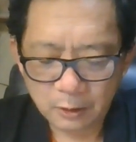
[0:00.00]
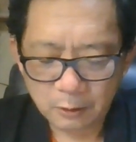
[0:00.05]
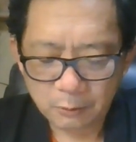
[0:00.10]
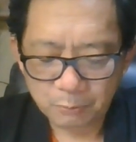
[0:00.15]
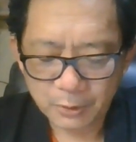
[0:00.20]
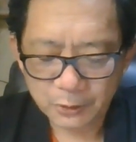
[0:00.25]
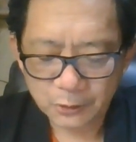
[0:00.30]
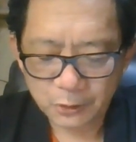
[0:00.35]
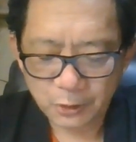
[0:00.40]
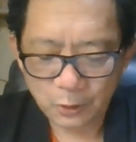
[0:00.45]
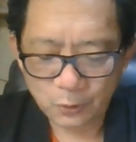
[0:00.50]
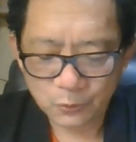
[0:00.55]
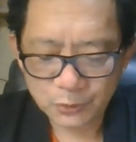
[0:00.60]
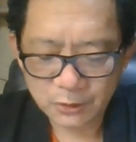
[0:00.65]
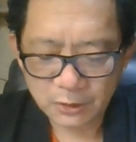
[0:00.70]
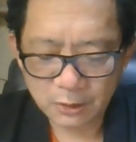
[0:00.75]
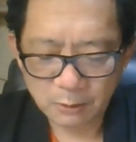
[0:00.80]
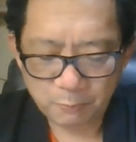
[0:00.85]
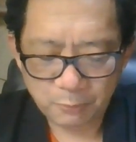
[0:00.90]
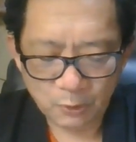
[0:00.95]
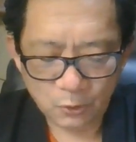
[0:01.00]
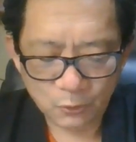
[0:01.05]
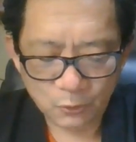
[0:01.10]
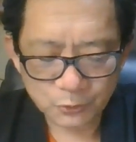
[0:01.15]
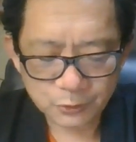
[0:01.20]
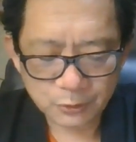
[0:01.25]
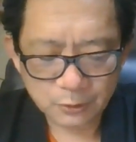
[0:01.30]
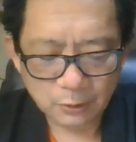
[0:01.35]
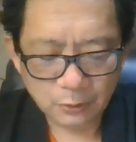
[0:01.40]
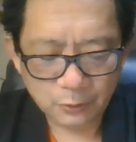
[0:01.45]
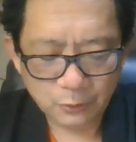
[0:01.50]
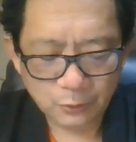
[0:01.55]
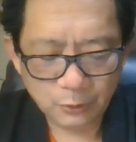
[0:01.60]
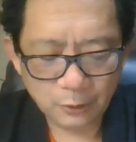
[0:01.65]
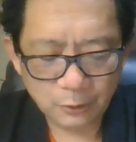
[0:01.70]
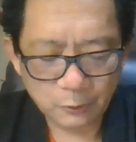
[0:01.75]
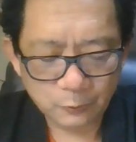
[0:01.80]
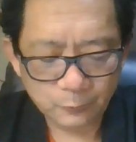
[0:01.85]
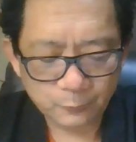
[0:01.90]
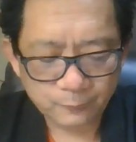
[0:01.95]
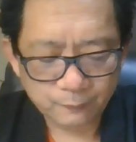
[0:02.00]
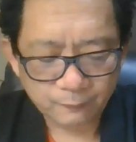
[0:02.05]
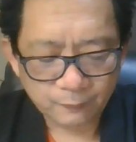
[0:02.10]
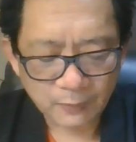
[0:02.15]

produced both new